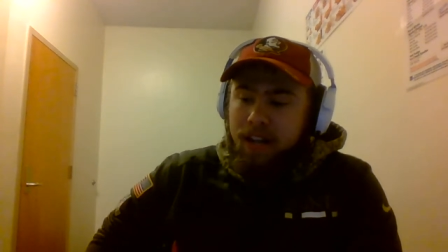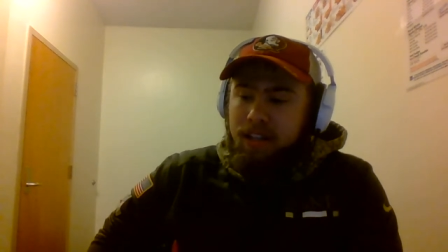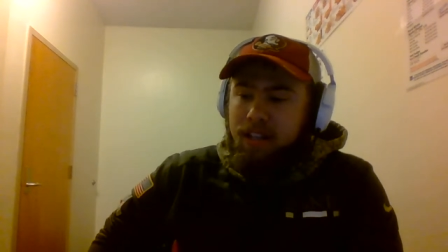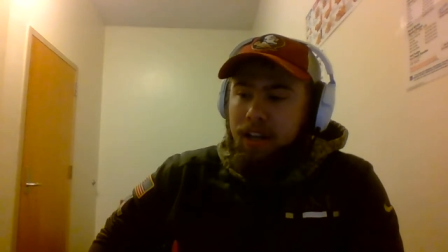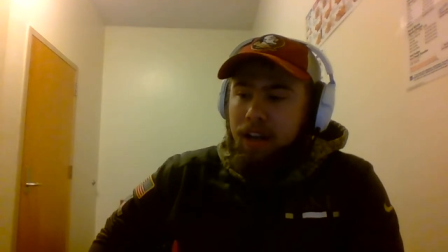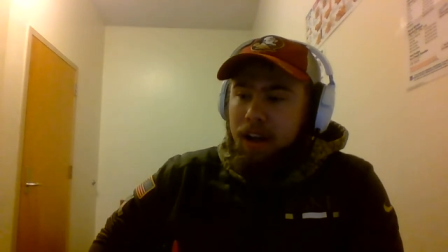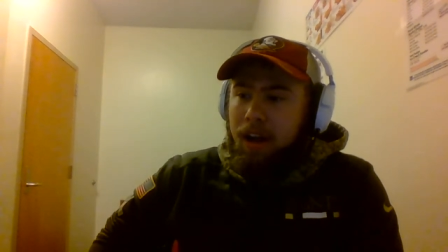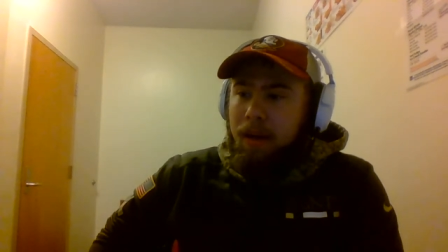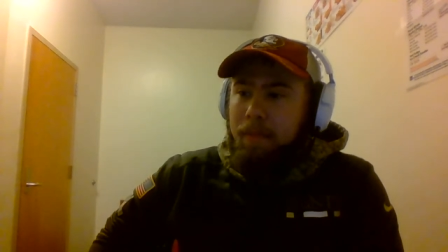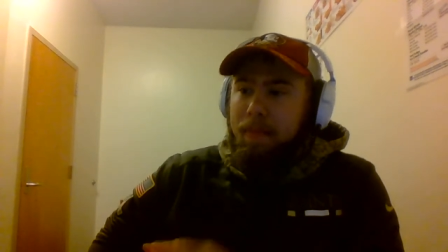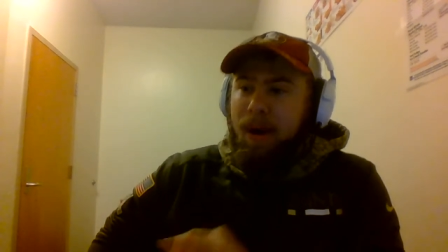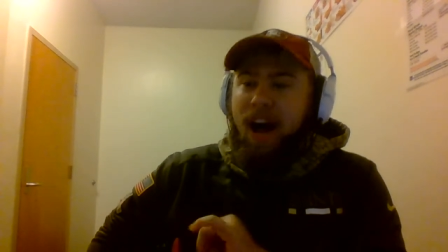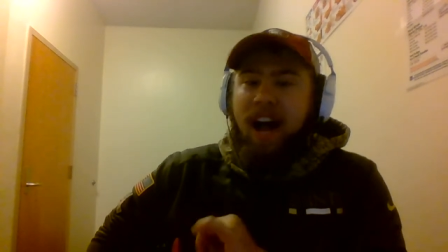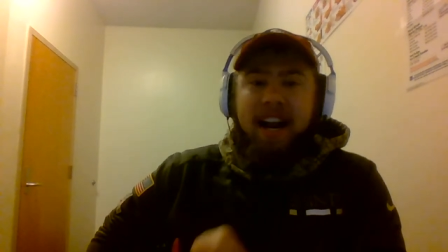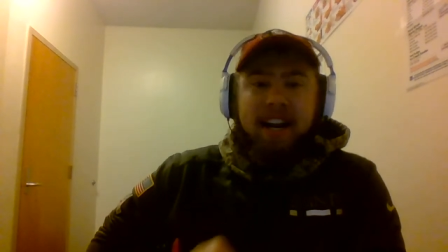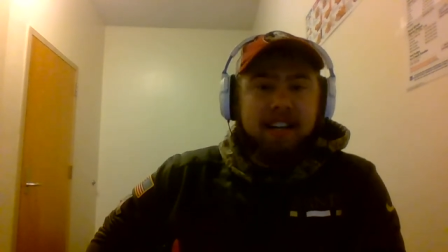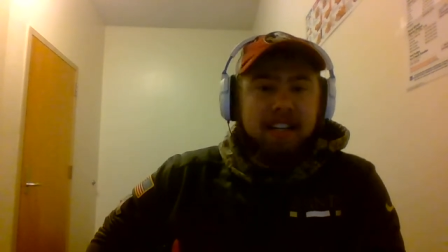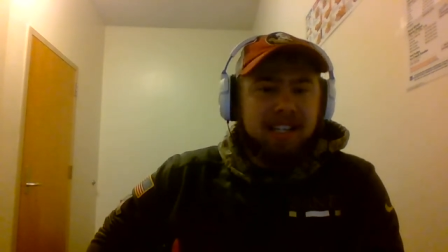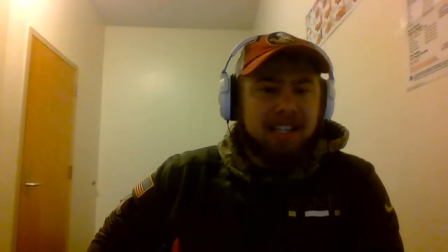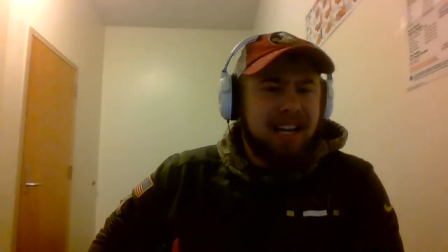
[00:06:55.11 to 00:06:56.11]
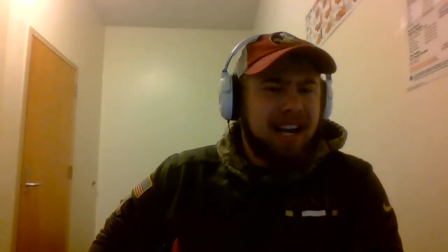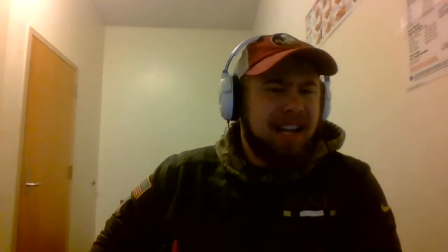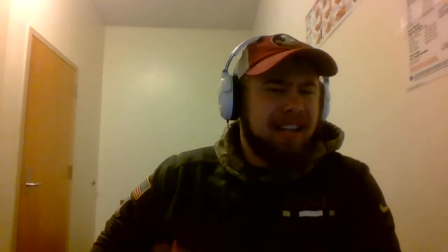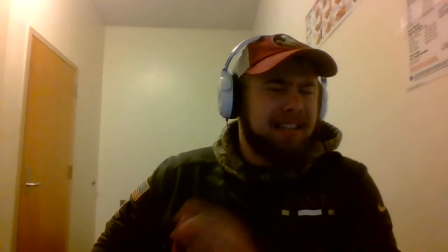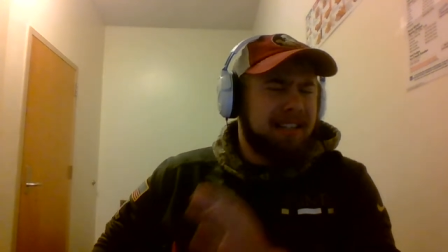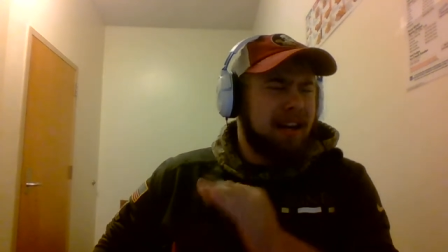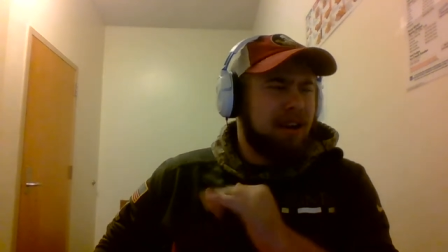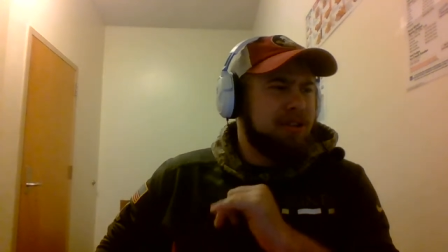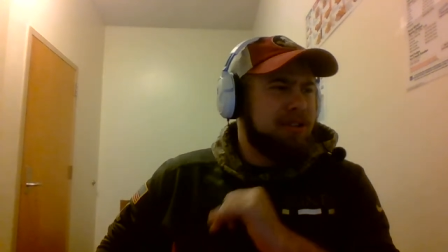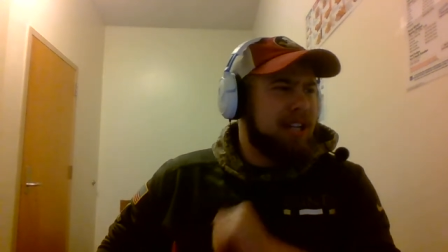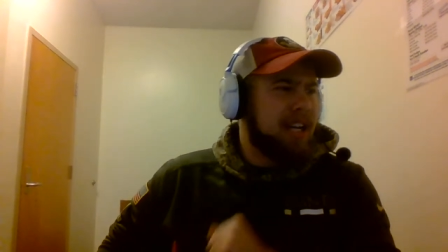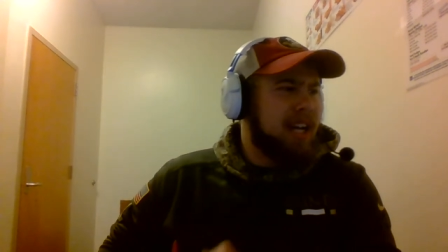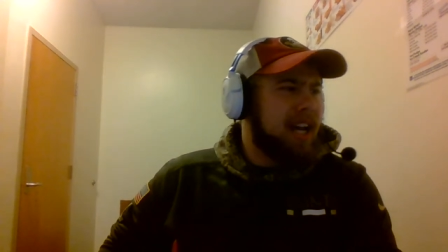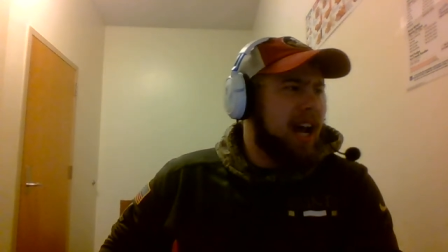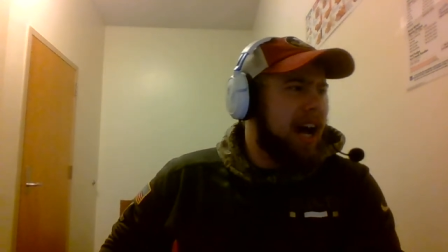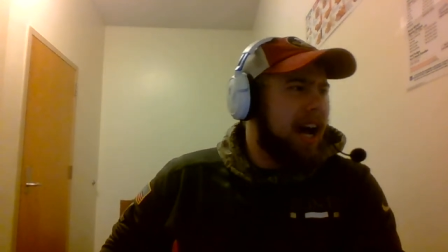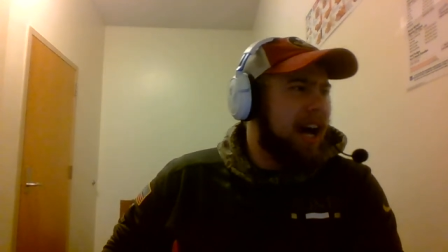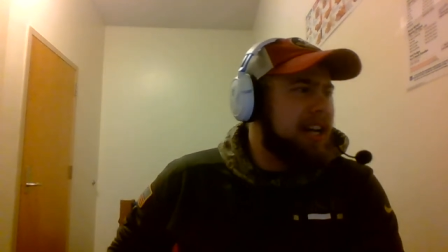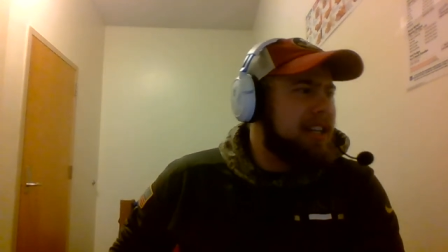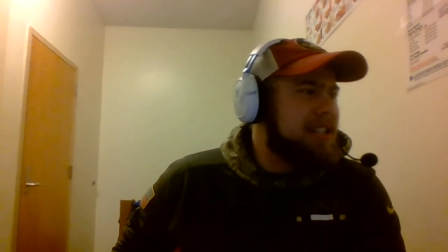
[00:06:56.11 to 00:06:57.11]
to Pikes, Delta
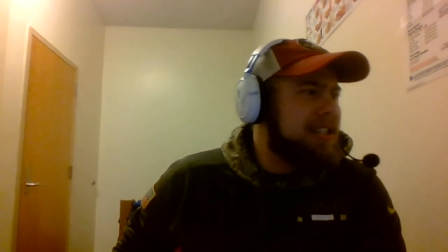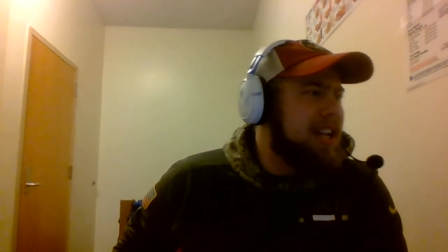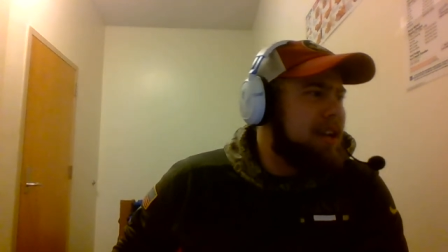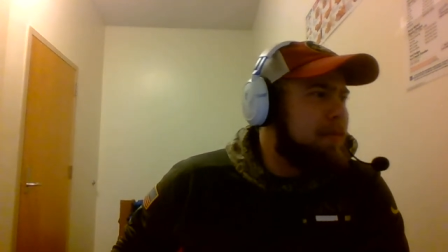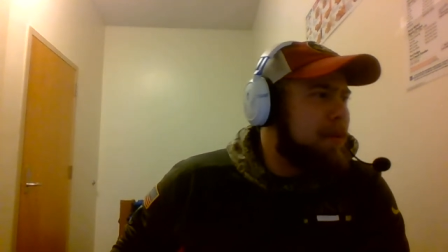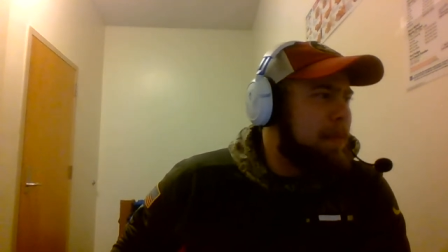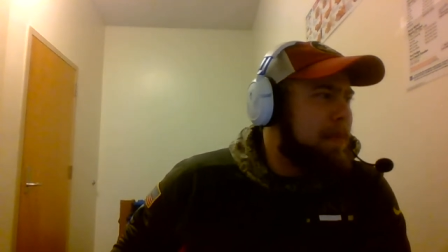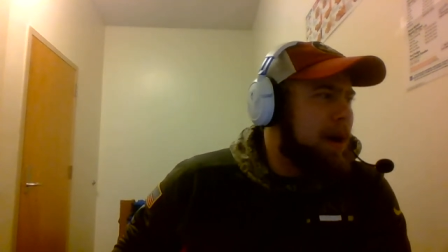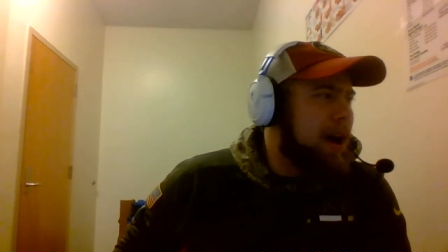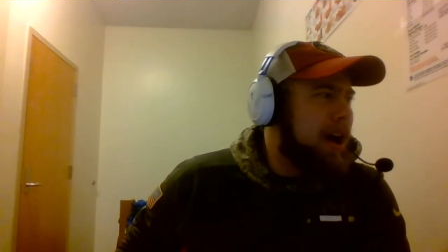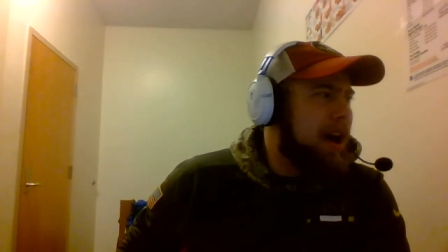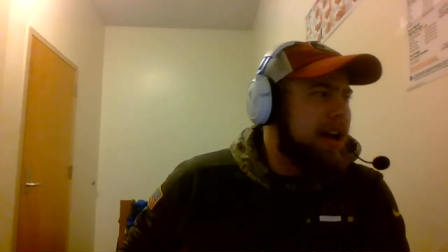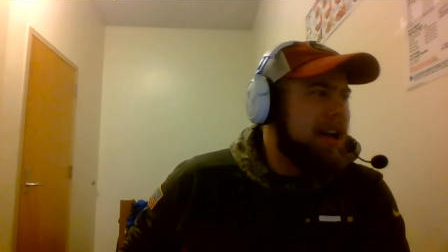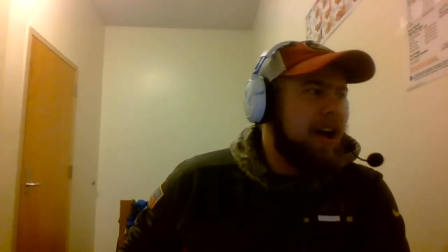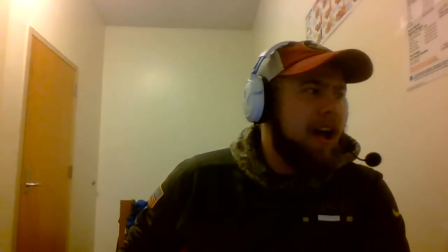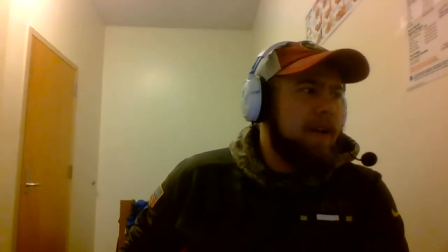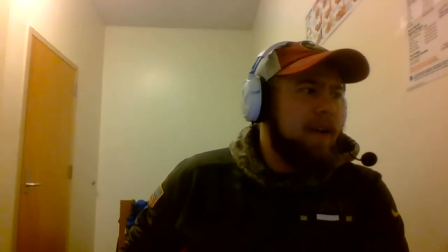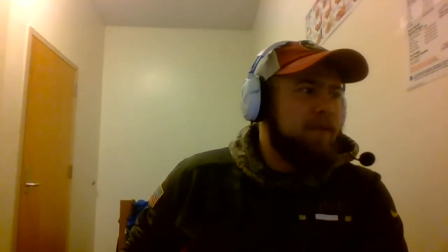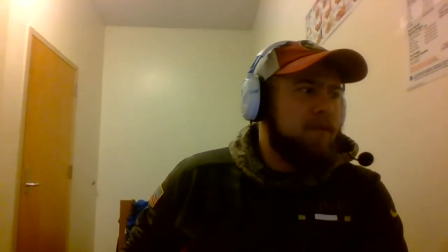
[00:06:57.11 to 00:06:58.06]
Chi, Sigma Pi,